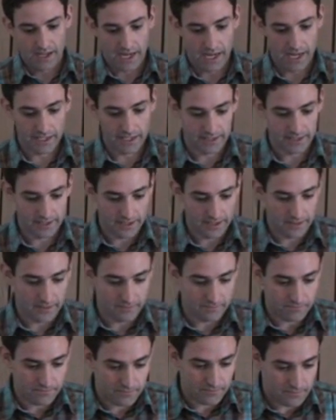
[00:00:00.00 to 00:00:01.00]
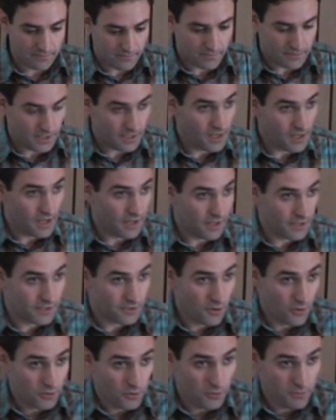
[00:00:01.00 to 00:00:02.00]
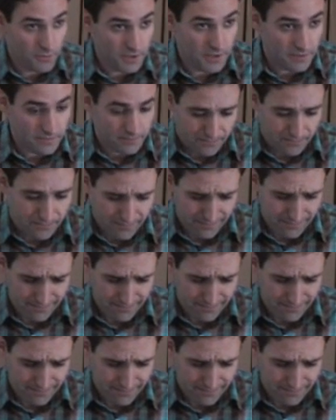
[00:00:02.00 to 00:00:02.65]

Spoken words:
And it's going to be